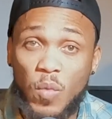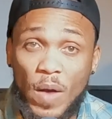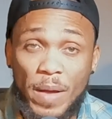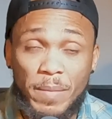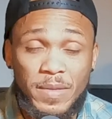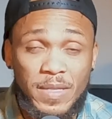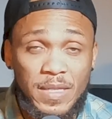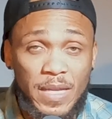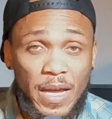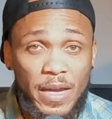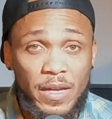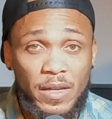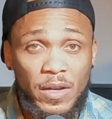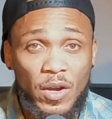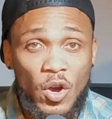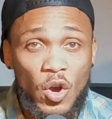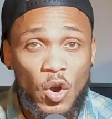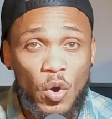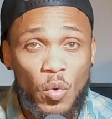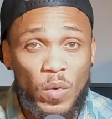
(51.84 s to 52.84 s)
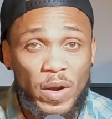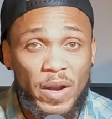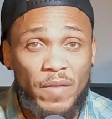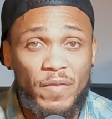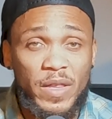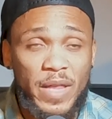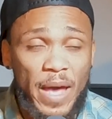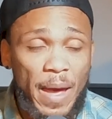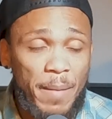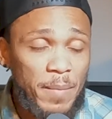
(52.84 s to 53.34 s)
website,
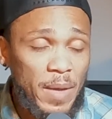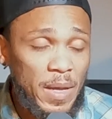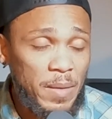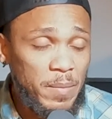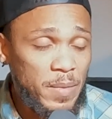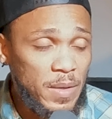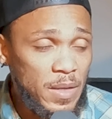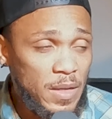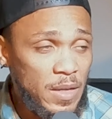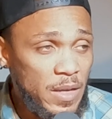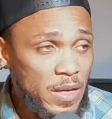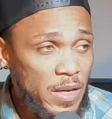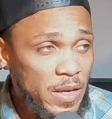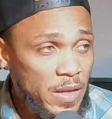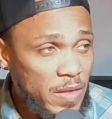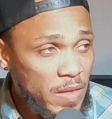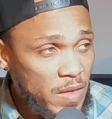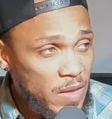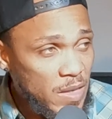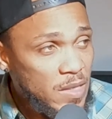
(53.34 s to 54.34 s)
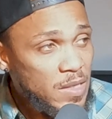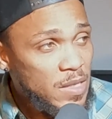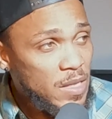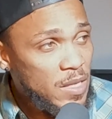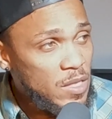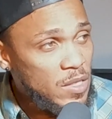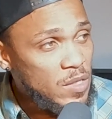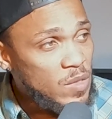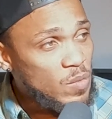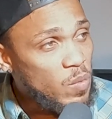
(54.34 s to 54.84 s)
whatever that may be, this
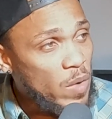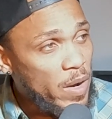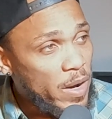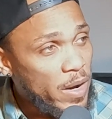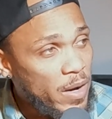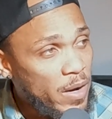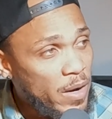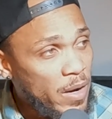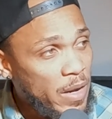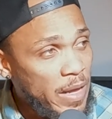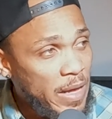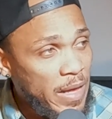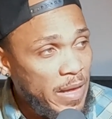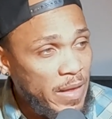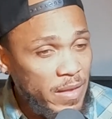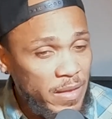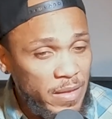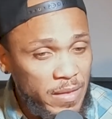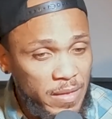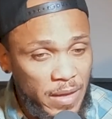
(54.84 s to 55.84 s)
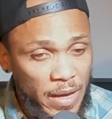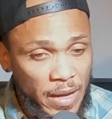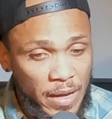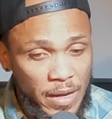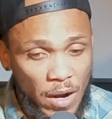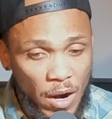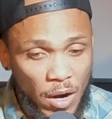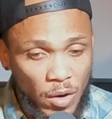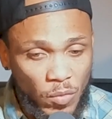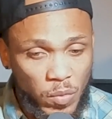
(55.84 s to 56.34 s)
is where
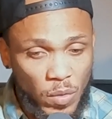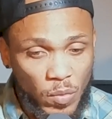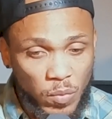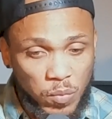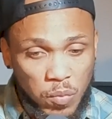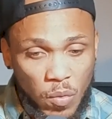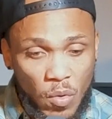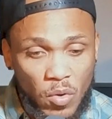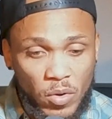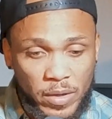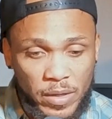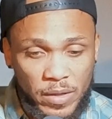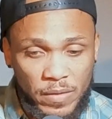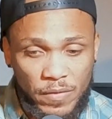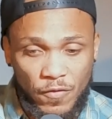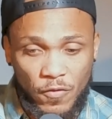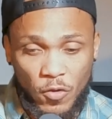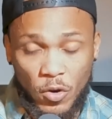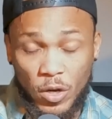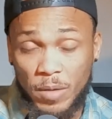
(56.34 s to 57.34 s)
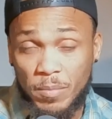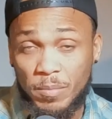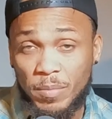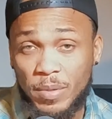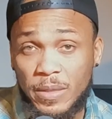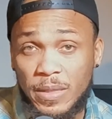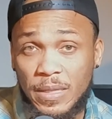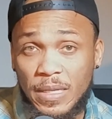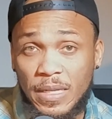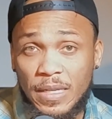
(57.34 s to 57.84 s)
they are rewarded for
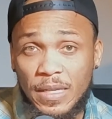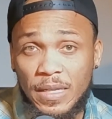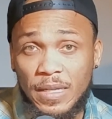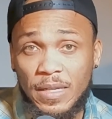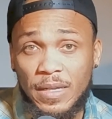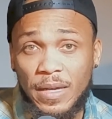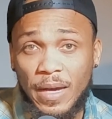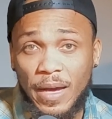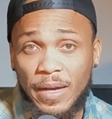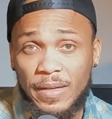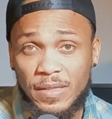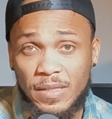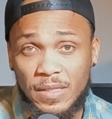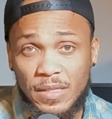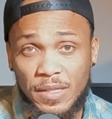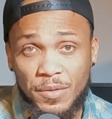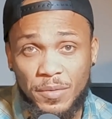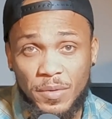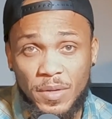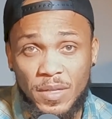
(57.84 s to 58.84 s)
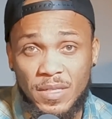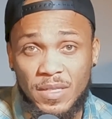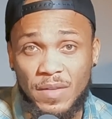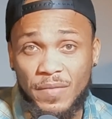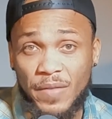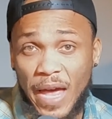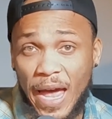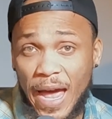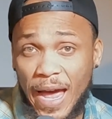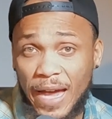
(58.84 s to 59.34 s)
completing a series
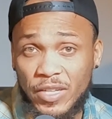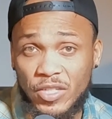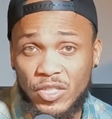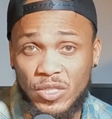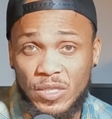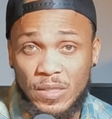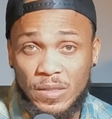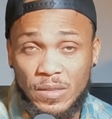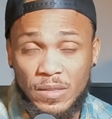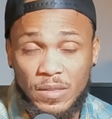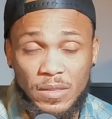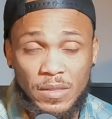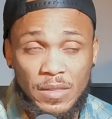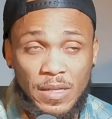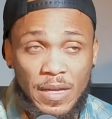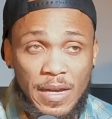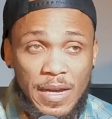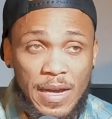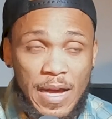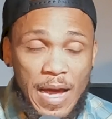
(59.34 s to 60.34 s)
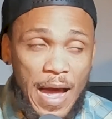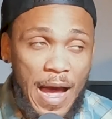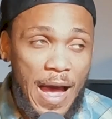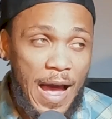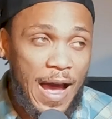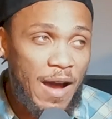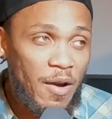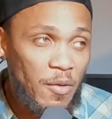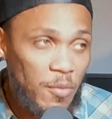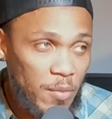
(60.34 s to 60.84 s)
of actions.
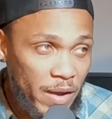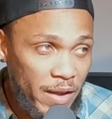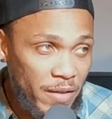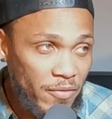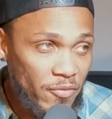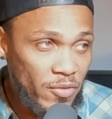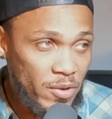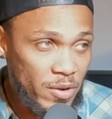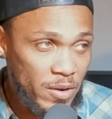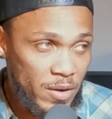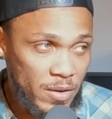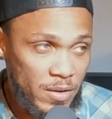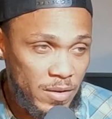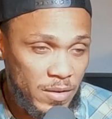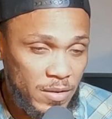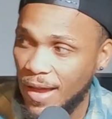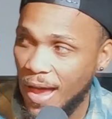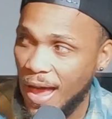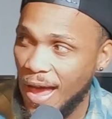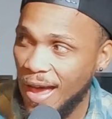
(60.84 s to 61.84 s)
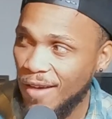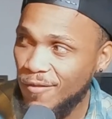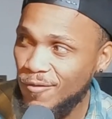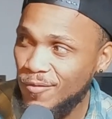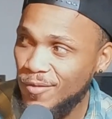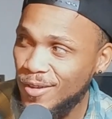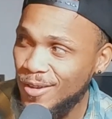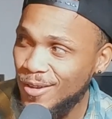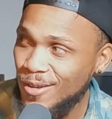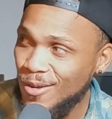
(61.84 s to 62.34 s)
However, they have
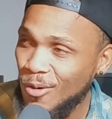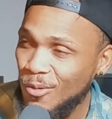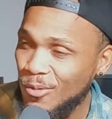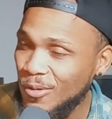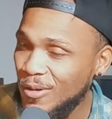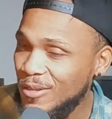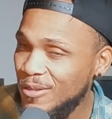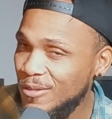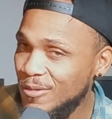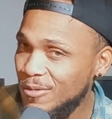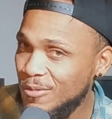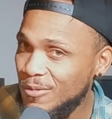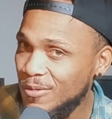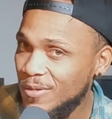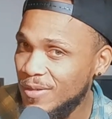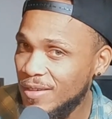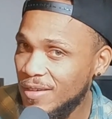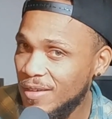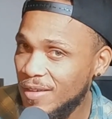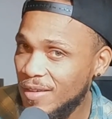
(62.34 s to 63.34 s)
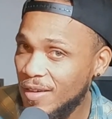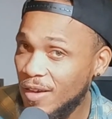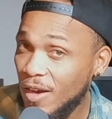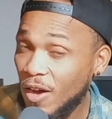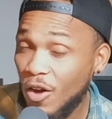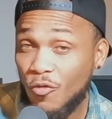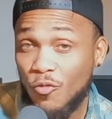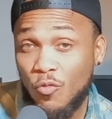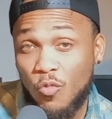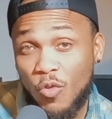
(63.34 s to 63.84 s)
no clue
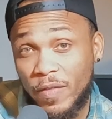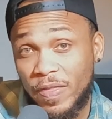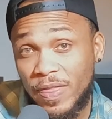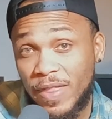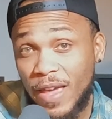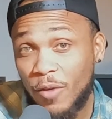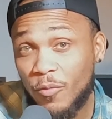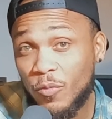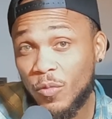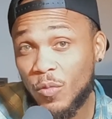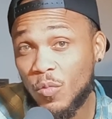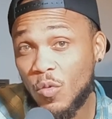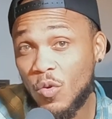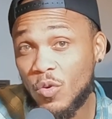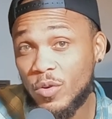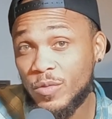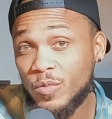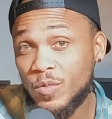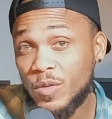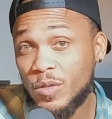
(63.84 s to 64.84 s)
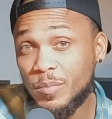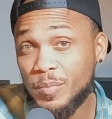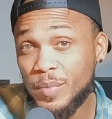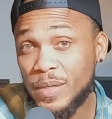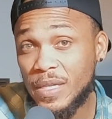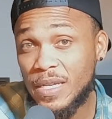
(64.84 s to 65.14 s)
of what that reward will